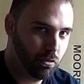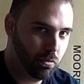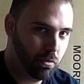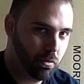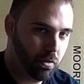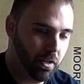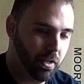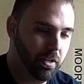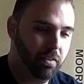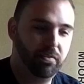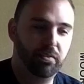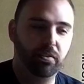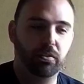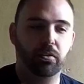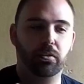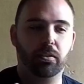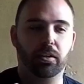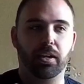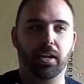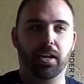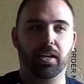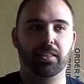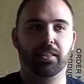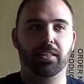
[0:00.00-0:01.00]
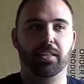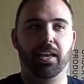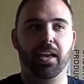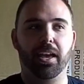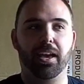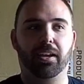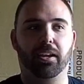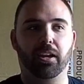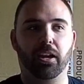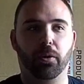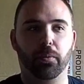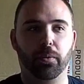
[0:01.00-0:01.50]
And if you're not getting the
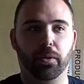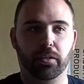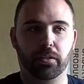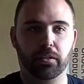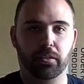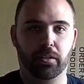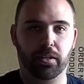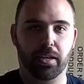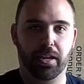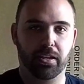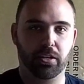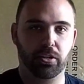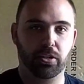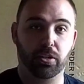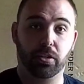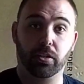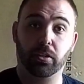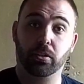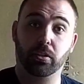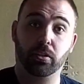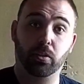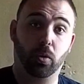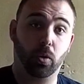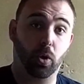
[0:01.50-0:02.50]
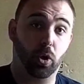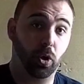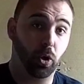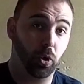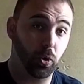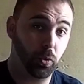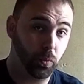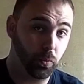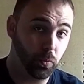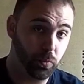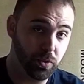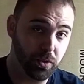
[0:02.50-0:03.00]
air going to the engine, you're
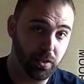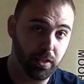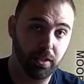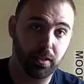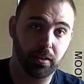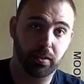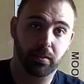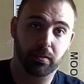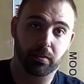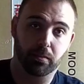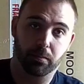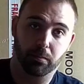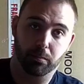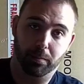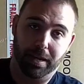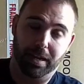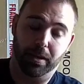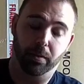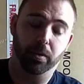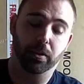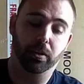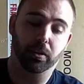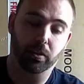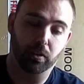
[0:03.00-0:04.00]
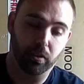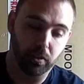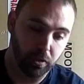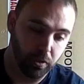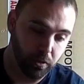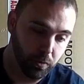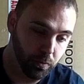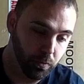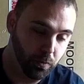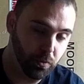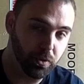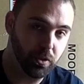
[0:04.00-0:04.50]
losing power, you're
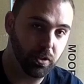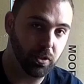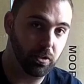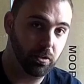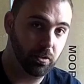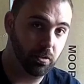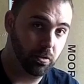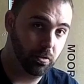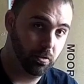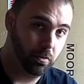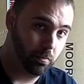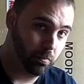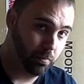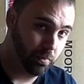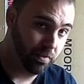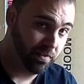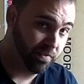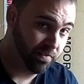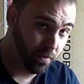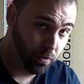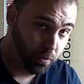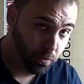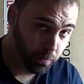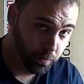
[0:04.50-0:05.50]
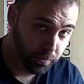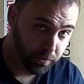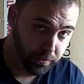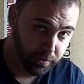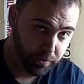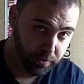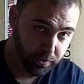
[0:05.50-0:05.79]
losing performance.